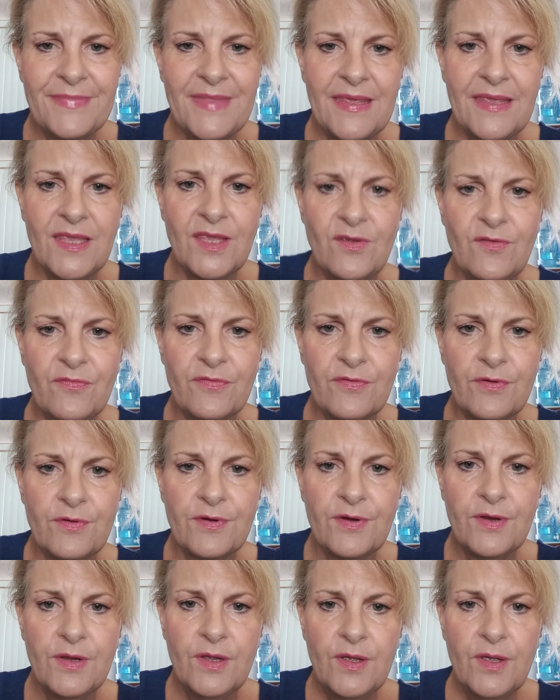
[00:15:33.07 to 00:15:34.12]
Thank you
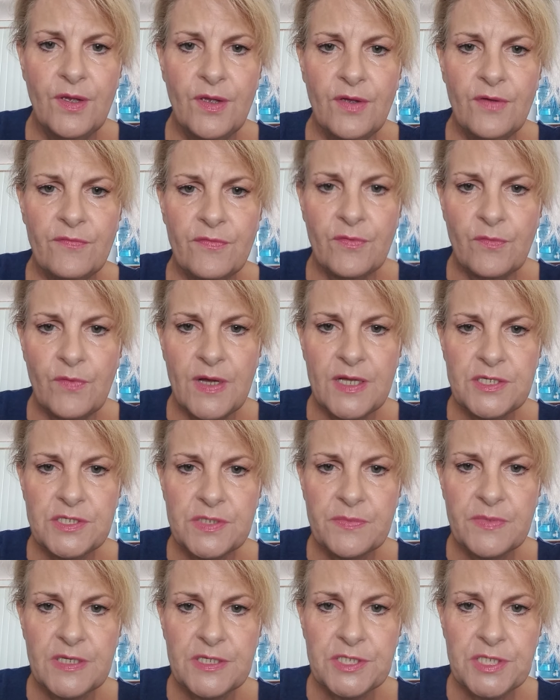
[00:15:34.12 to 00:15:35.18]
for for
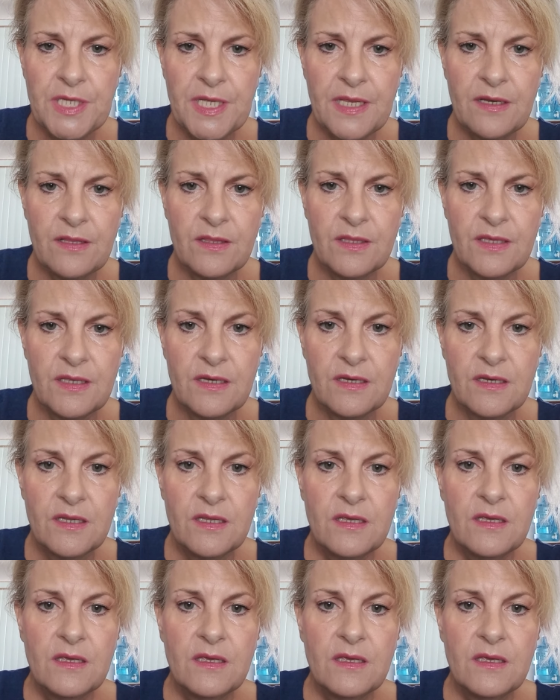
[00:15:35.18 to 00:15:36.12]
watching my channel and